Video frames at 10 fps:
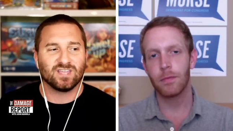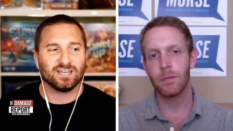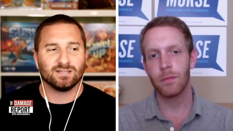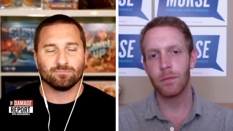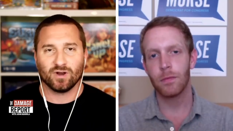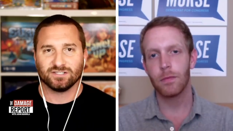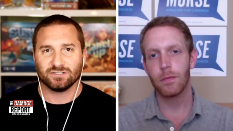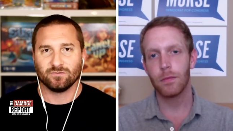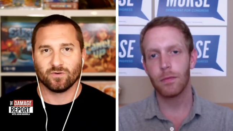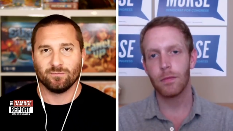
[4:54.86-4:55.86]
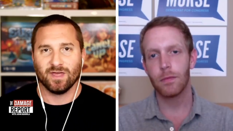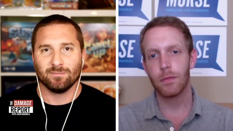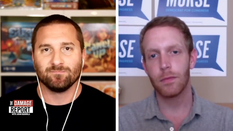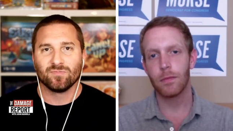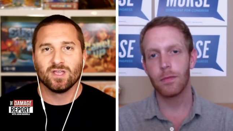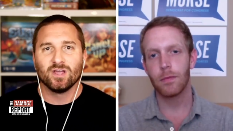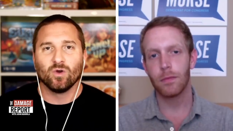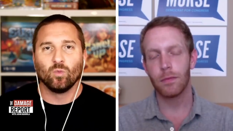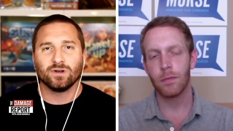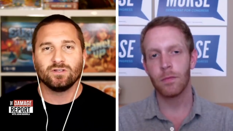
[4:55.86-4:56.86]
Speaker 1: get an impression from them.
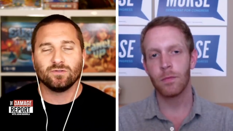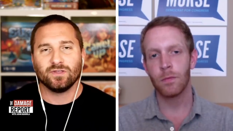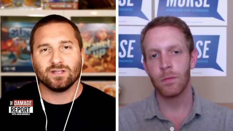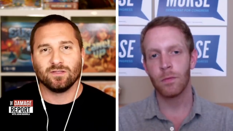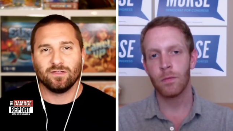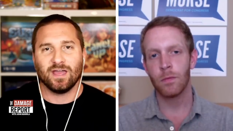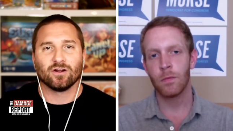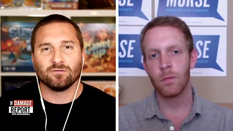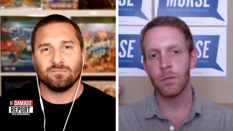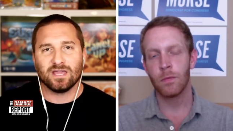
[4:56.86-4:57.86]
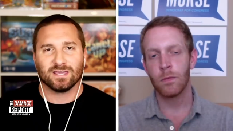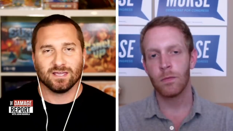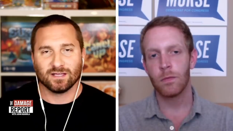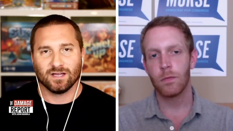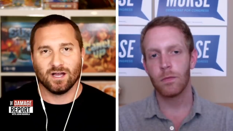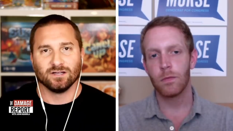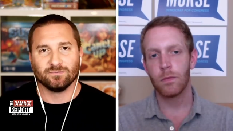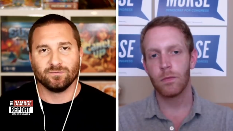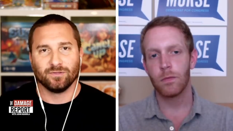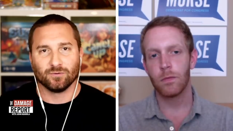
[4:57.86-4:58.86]
What do you think they're making
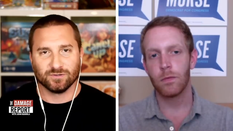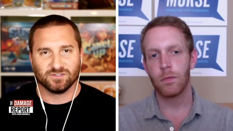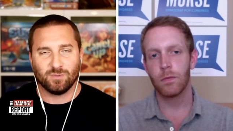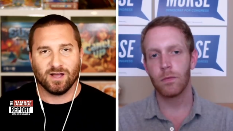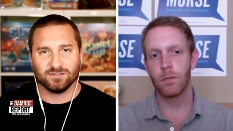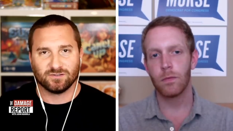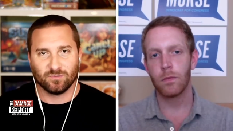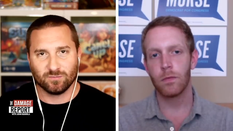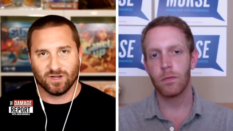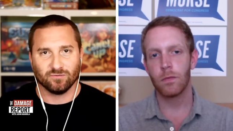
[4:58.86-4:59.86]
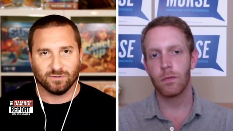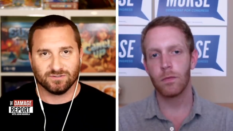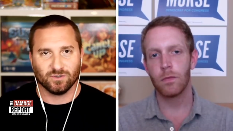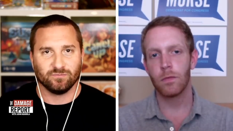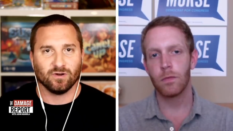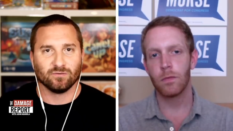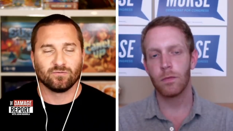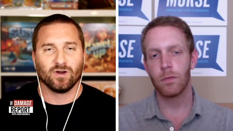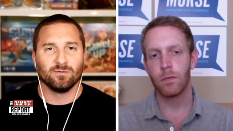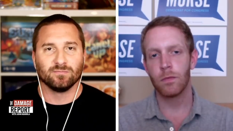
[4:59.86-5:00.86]
of the response from government so far,
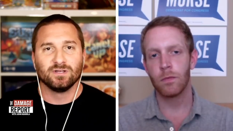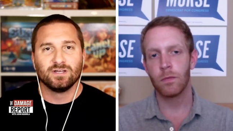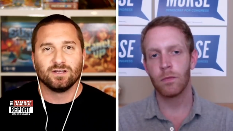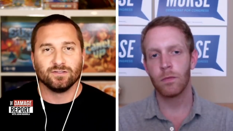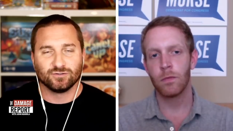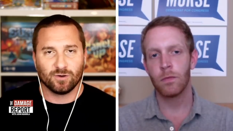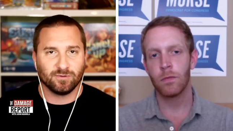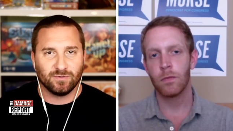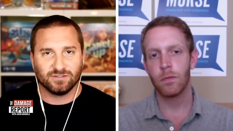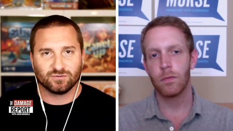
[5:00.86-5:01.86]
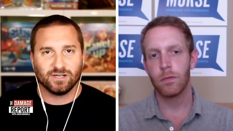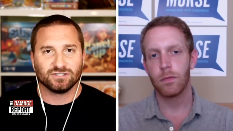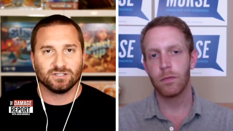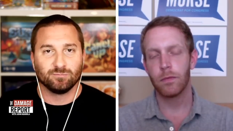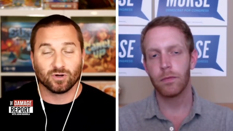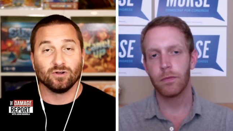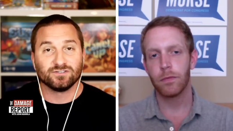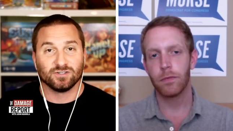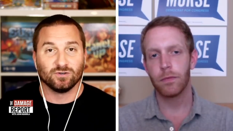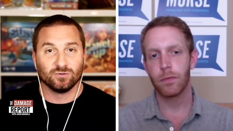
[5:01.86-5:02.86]
from the Trump administration, but
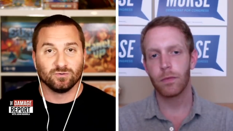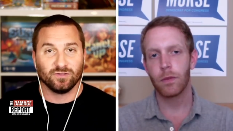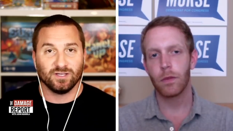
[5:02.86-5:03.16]
also